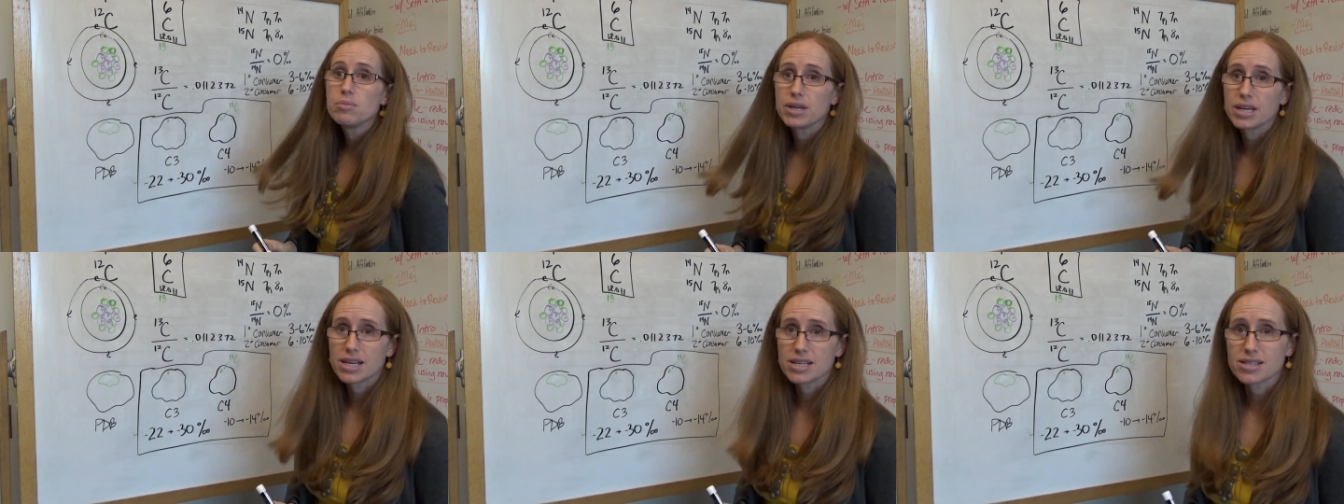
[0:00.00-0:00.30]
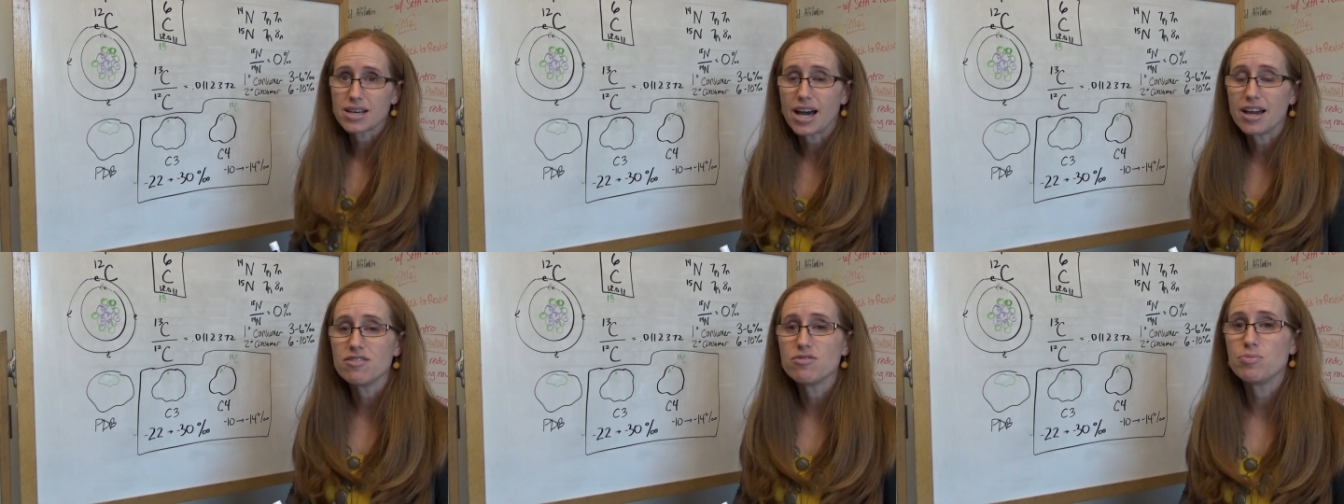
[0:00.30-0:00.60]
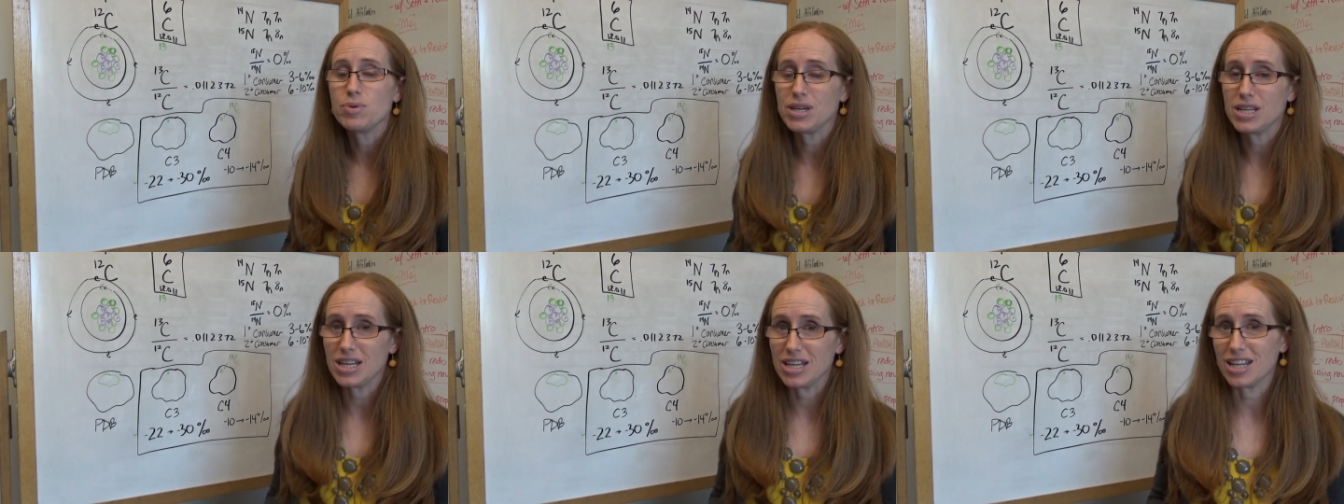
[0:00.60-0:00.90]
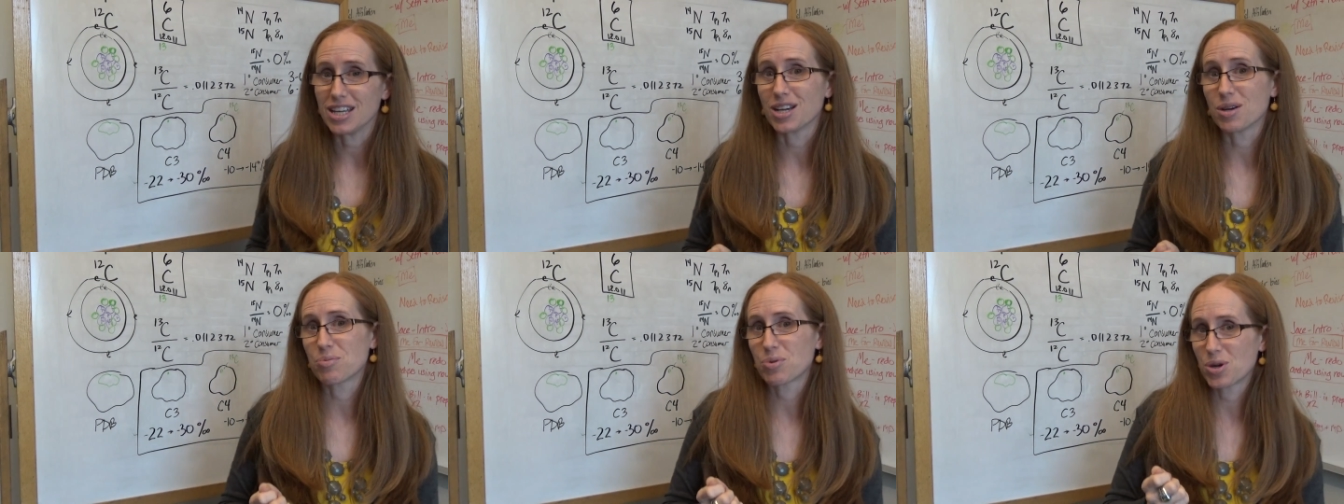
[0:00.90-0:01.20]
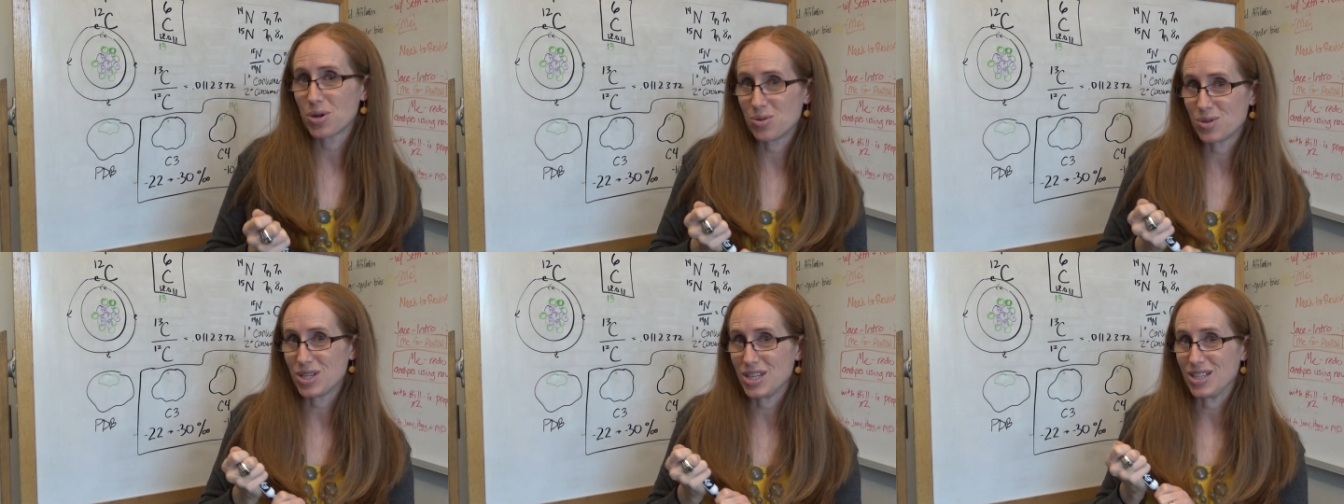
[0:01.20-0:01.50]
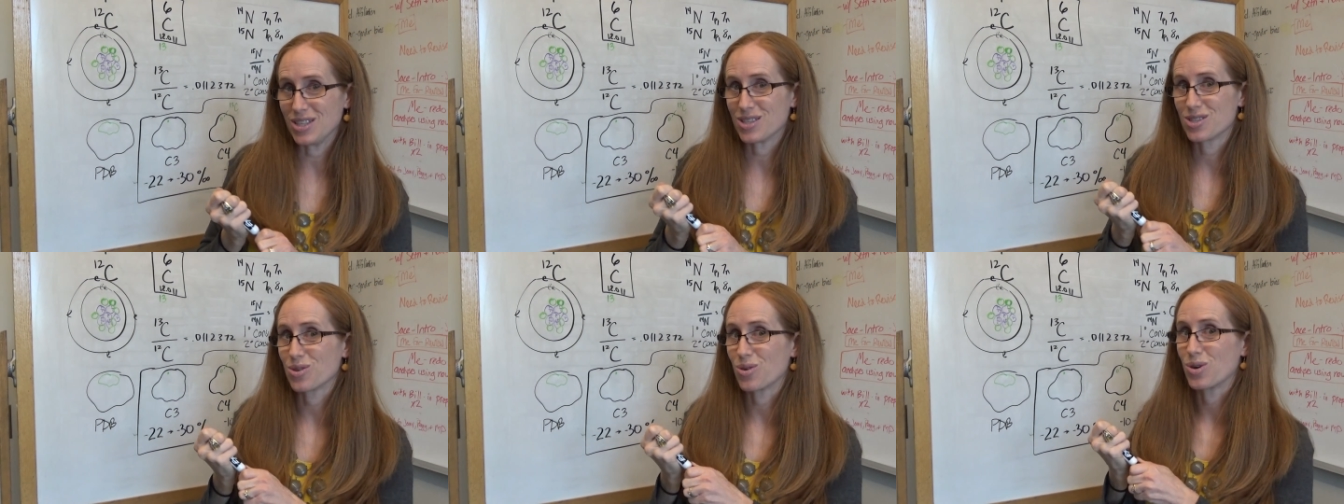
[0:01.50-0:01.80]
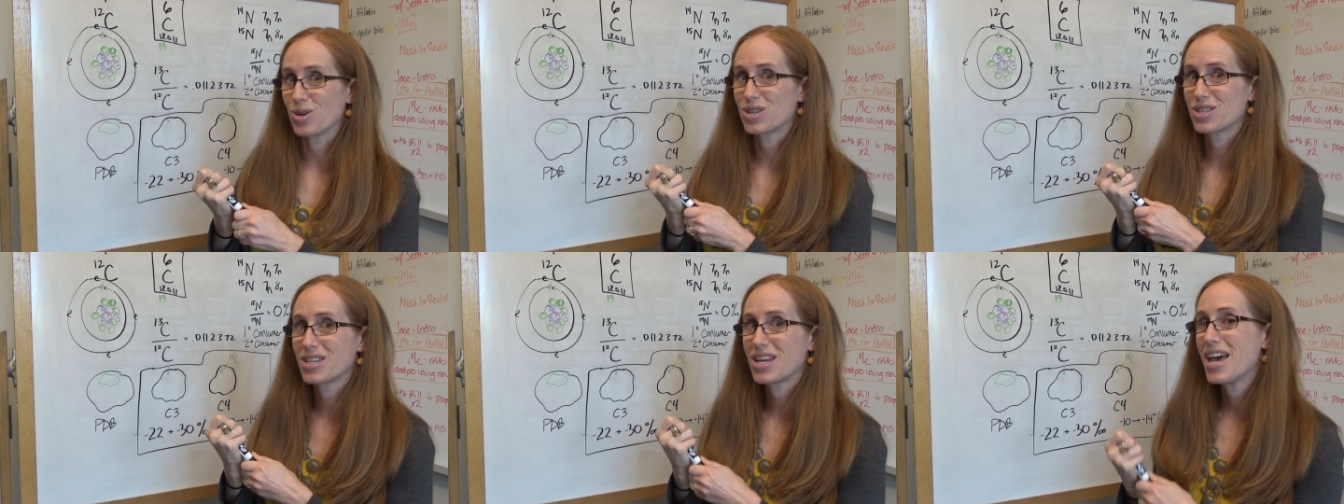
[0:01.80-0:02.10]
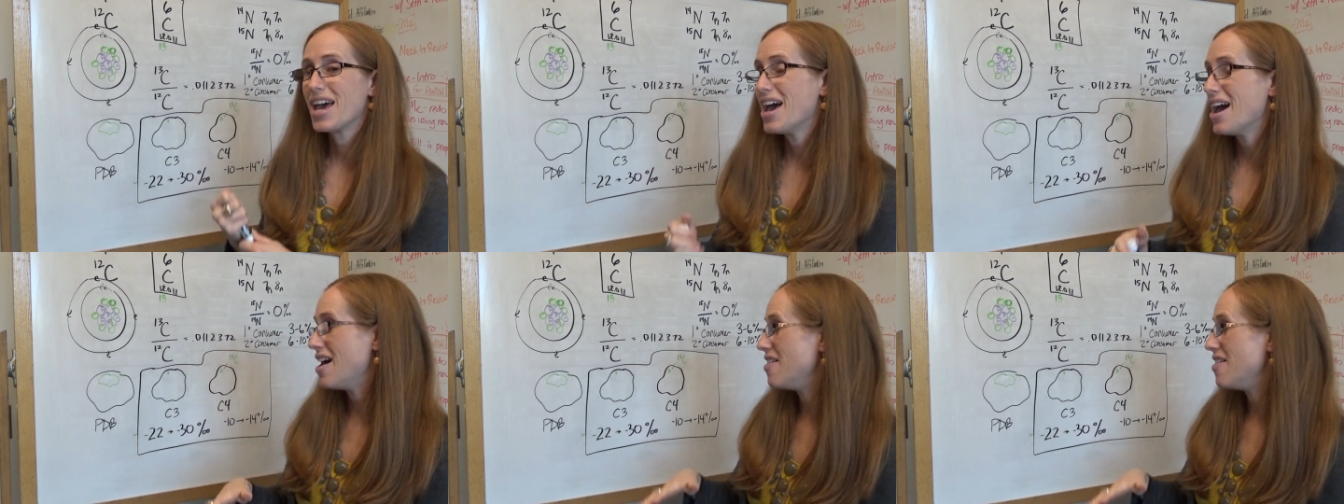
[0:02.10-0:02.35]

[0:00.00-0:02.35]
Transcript: because I've been eating a protein source.